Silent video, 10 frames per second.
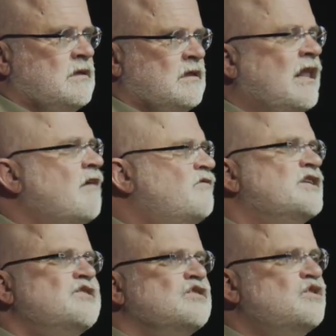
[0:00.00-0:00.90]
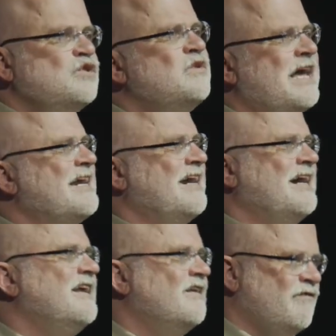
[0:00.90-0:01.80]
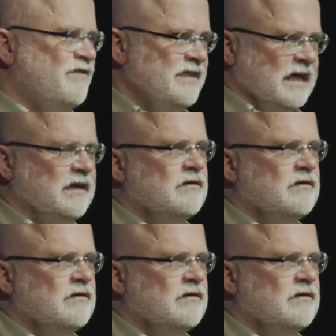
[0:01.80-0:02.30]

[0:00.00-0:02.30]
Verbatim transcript: Love doesn't do that kind of thing.